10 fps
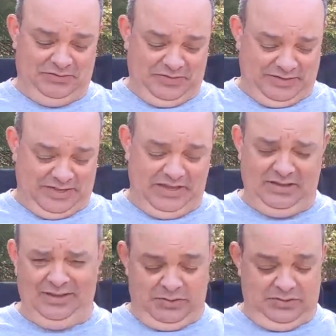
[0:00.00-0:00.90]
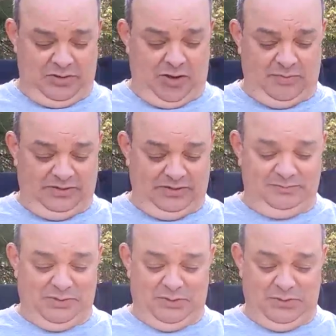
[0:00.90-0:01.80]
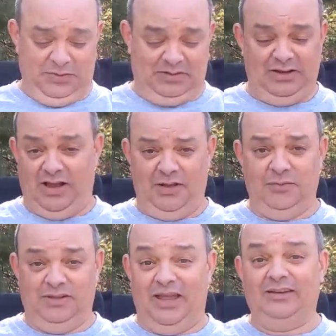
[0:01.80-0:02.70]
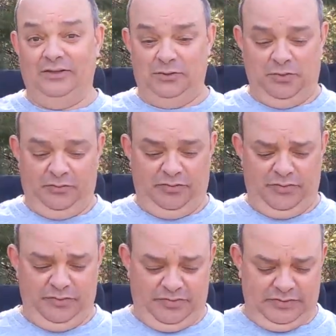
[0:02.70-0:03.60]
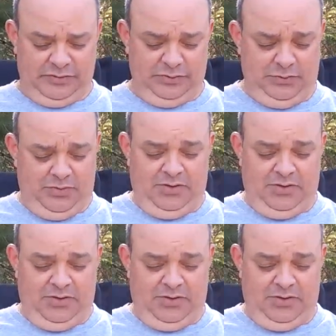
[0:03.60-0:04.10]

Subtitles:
If you'd like, please comment in below and I will gladly do a review of the two